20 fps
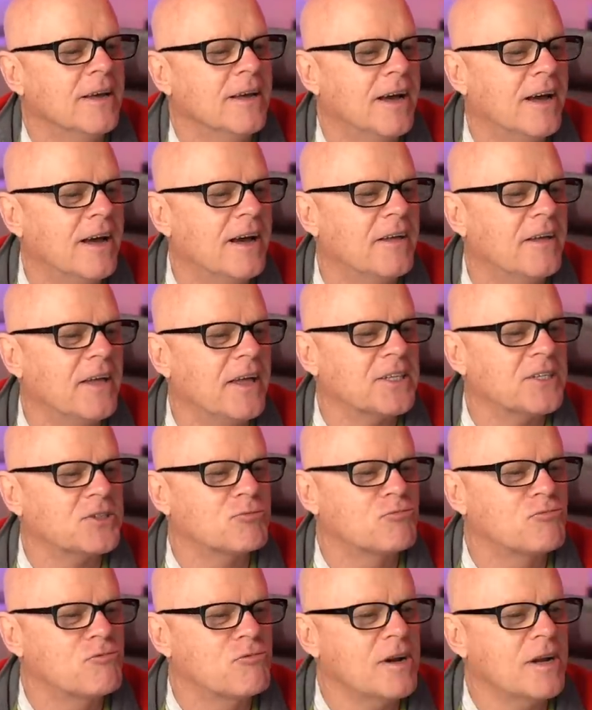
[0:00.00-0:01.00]

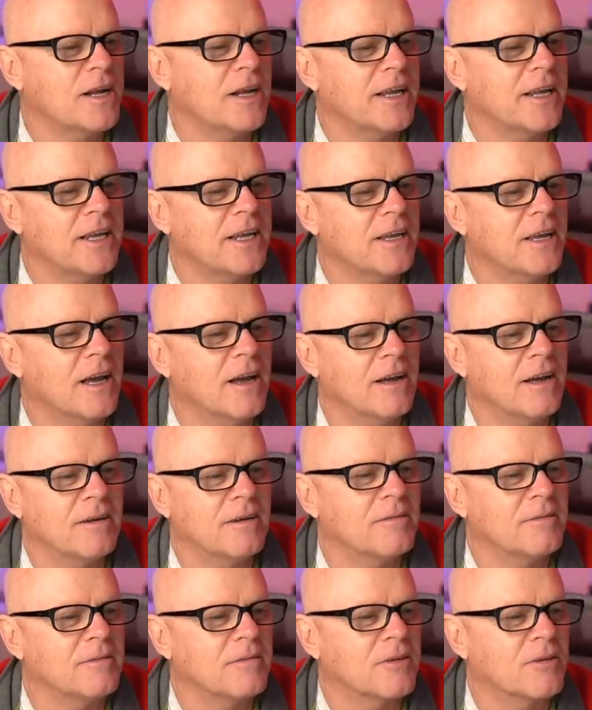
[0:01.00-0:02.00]
That's really
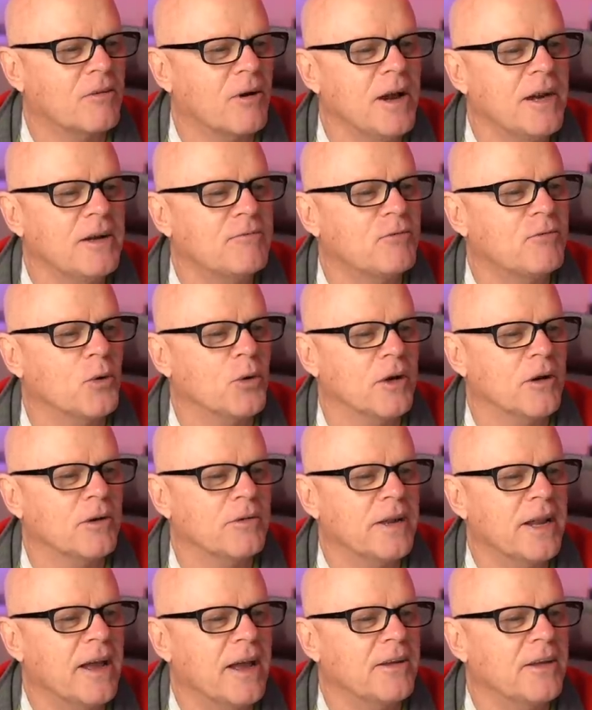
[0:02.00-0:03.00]
great for you.
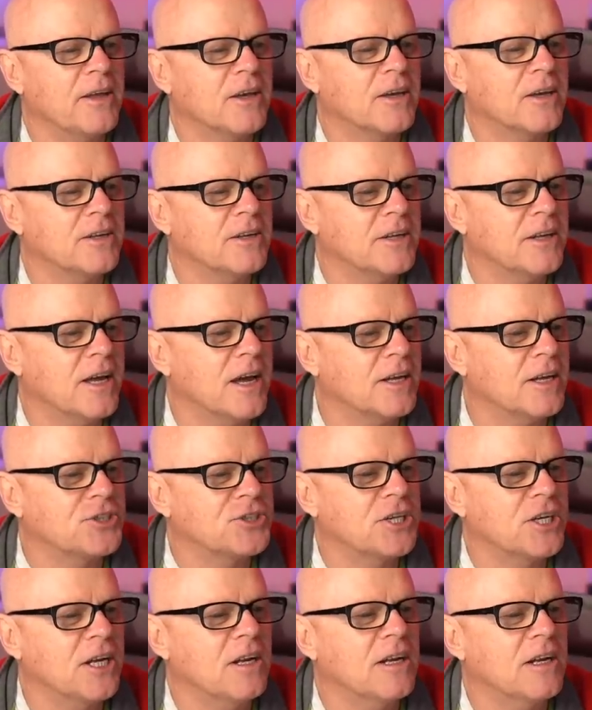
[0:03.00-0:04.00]
Now you can
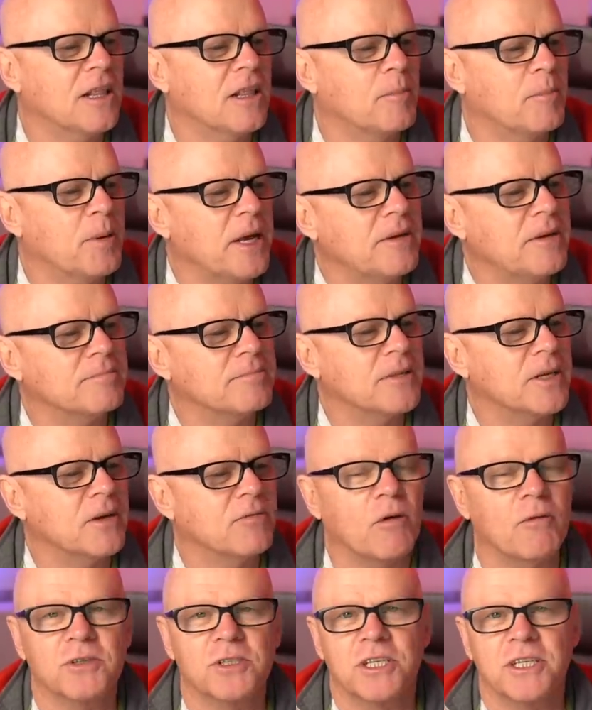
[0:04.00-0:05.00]
chill a little bit.
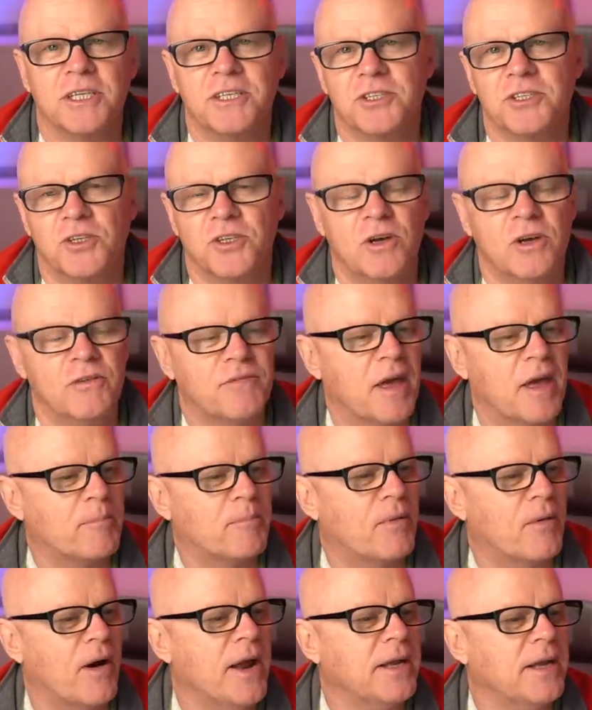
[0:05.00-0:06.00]
You've obviously deserved
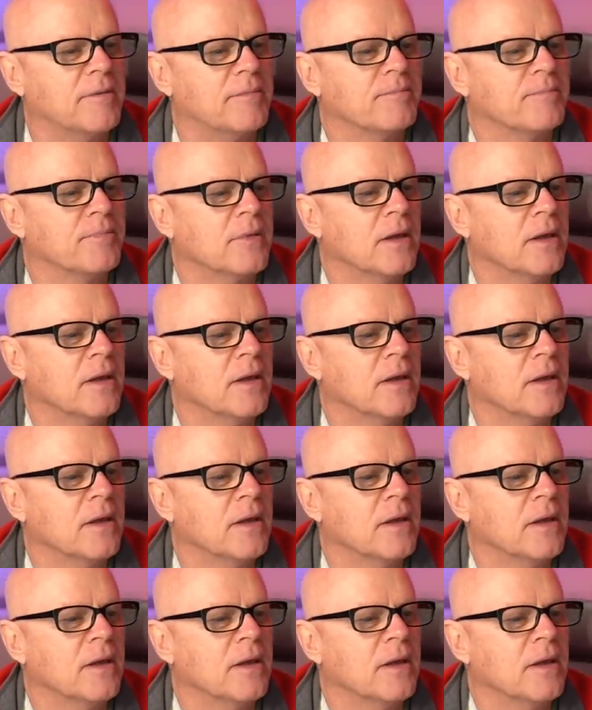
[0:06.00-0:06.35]
that break.